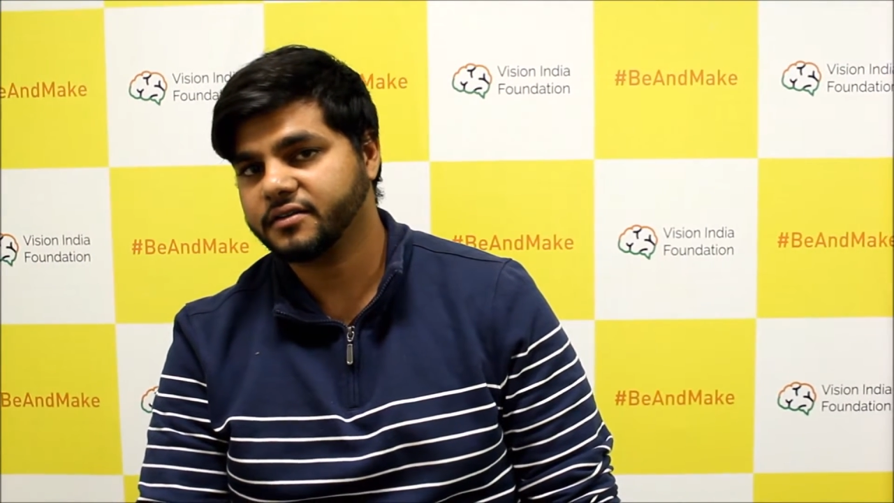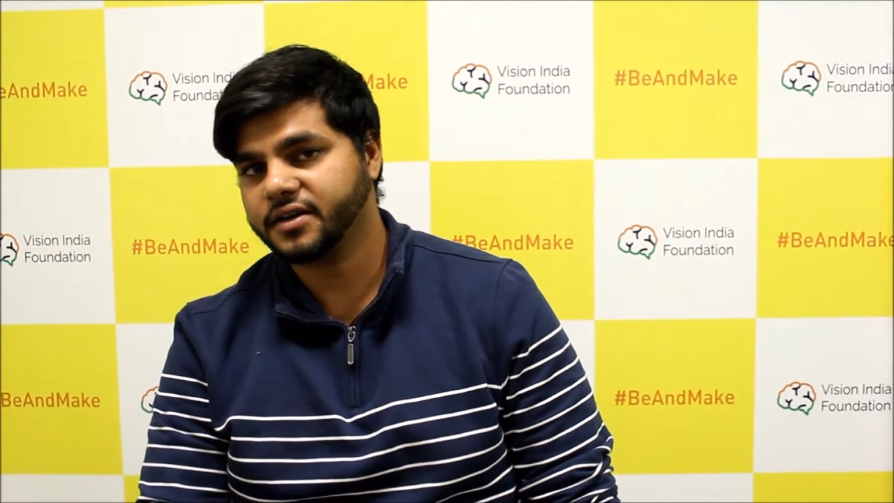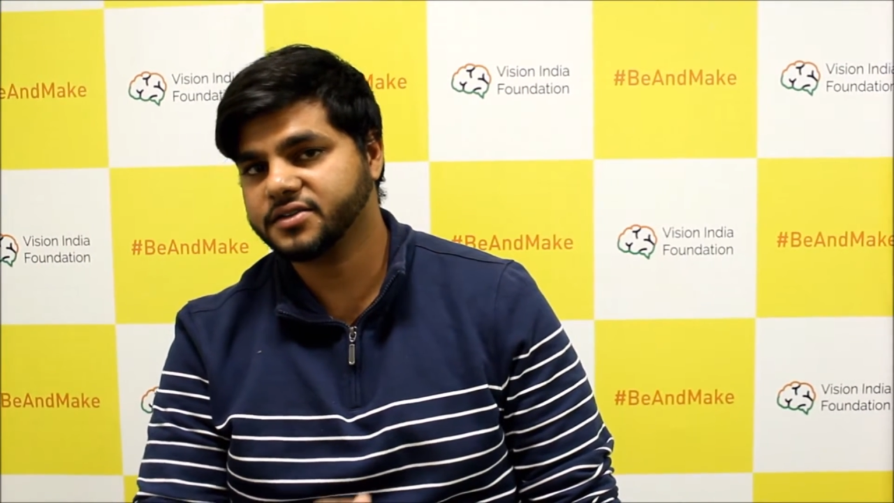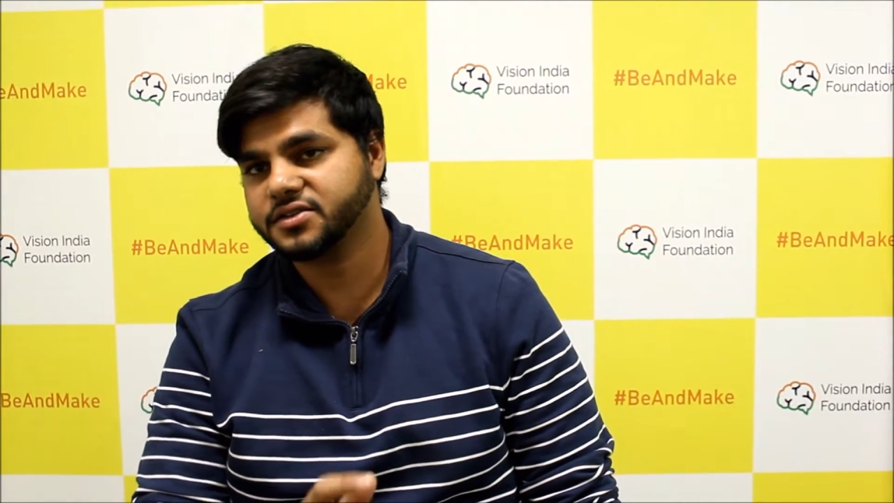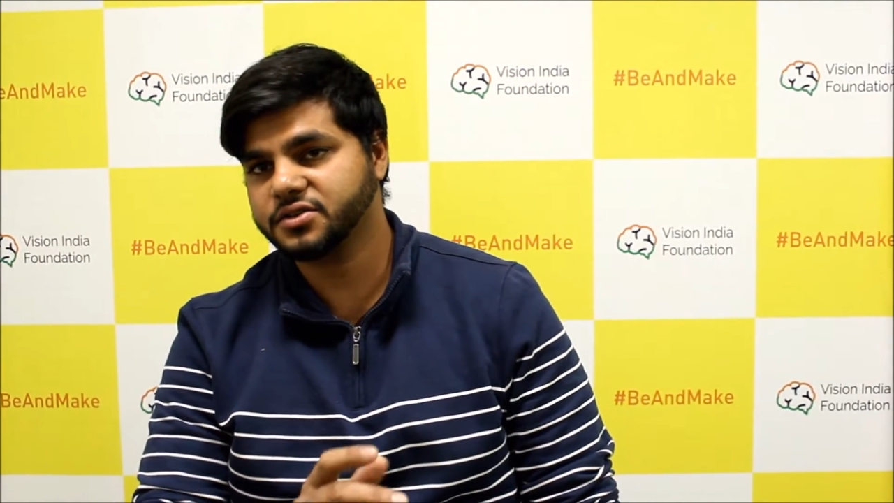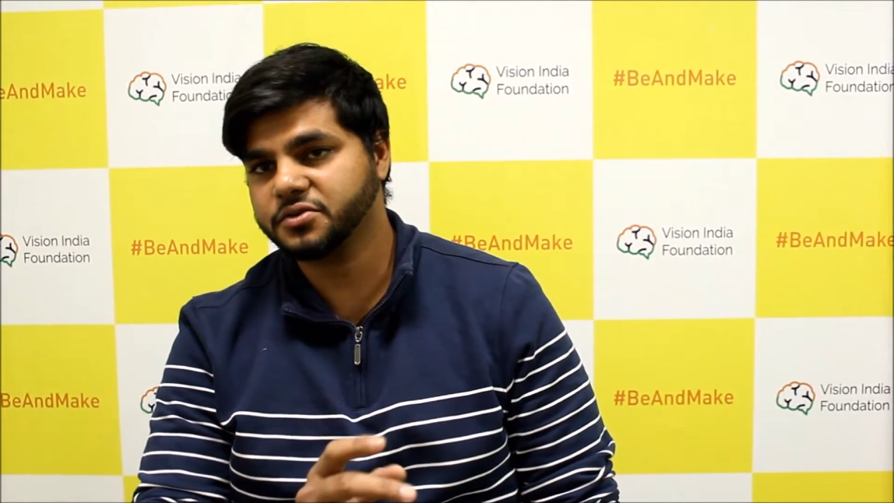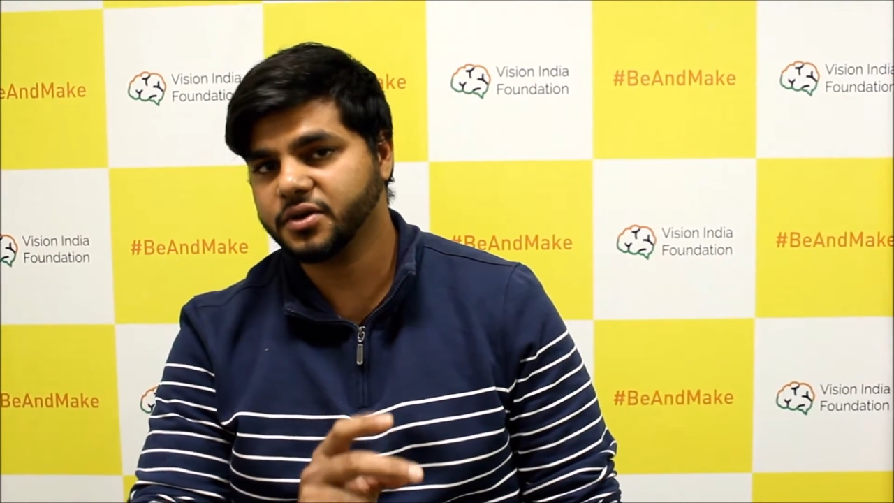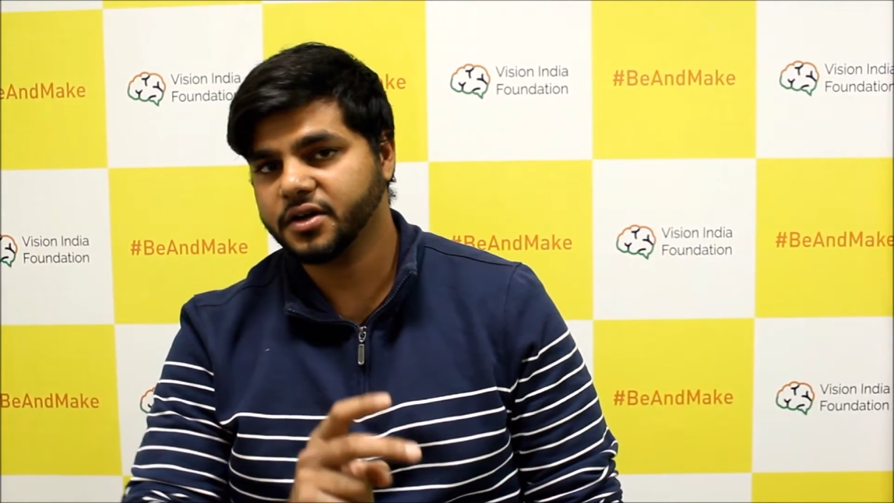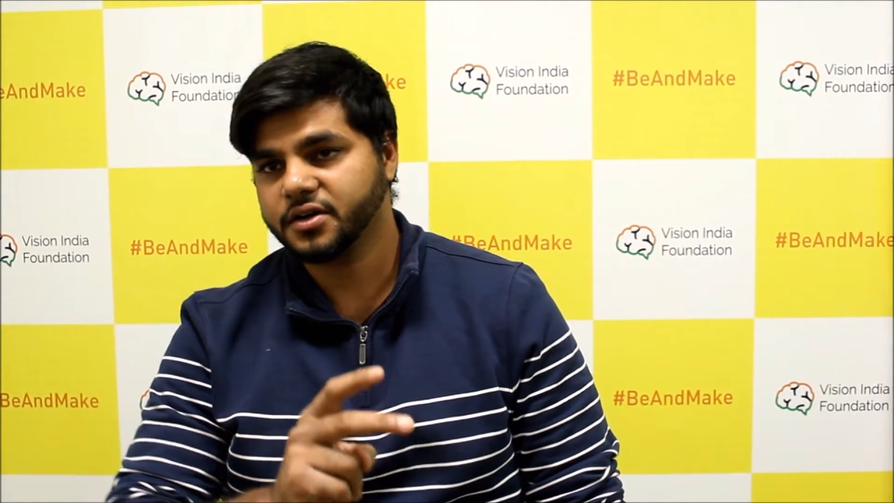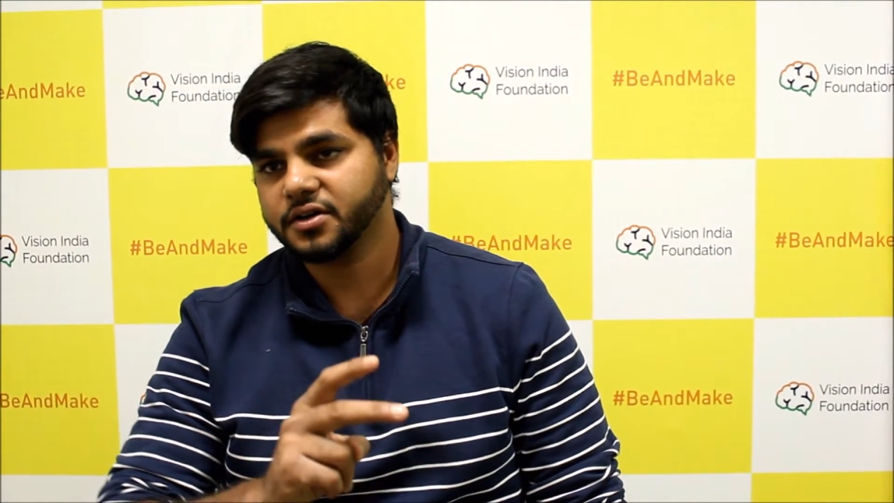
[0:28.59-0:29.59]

thanks to